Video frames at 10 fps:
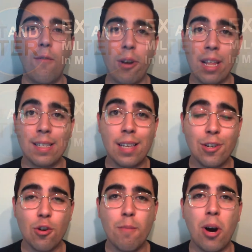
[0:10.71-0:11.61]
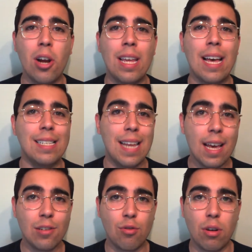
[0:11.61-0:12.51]
Front and Center podcast
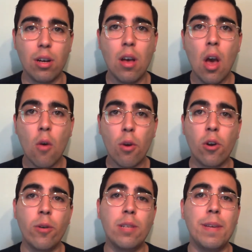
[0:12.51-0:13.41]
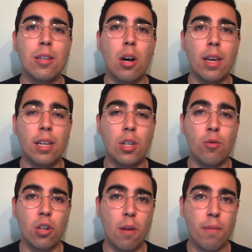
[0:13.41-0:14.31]
extra. We are going to be talking
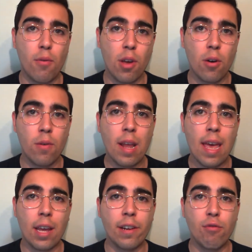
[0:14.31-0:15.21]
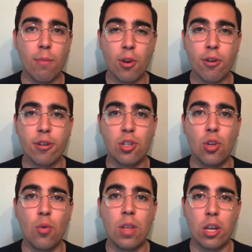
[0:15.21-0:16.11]
to Tom Pirrone, a contributor
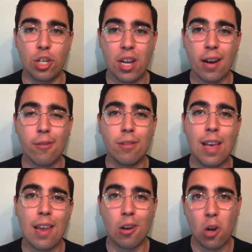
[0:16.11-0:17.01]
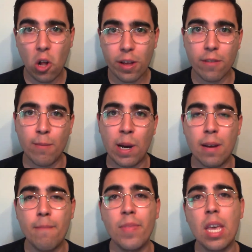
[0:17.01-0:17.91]
to The Unshackled and a colleague of
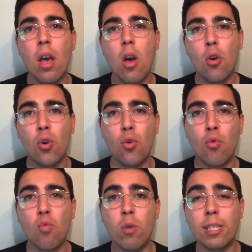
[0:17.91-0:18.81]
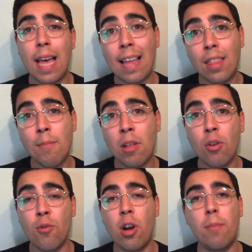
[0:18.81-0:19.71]
mine, who was at the Milo
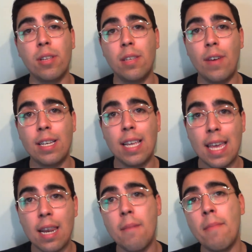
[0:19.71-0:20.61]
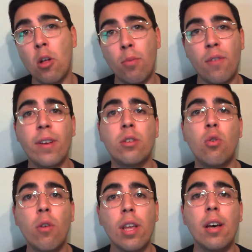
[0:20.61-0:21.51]
Yiannopoulos event in Melbourne,
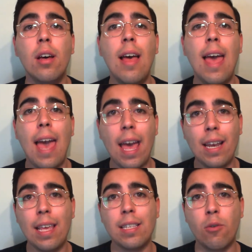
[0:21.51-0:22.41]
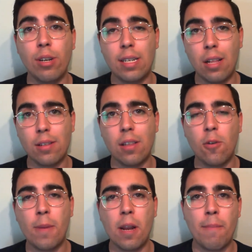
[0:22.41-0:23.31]
Victoria, and is going to tell us a
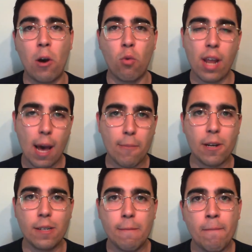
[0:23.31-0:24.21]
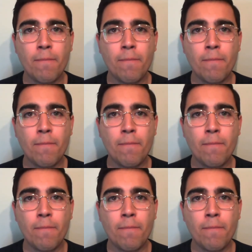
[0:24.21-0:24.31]
little bit about what happened.